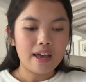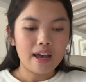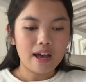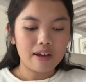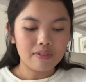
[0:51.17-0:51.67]
I
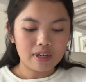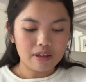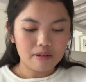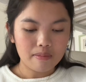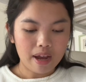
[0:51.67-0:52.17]
have
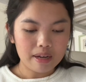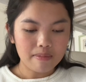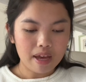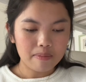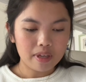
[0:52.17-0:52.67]
another
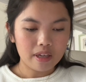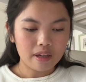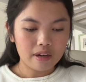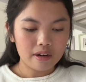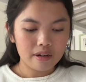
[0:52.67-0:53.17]
mind map
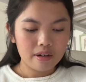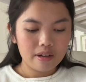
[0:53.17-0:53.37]
here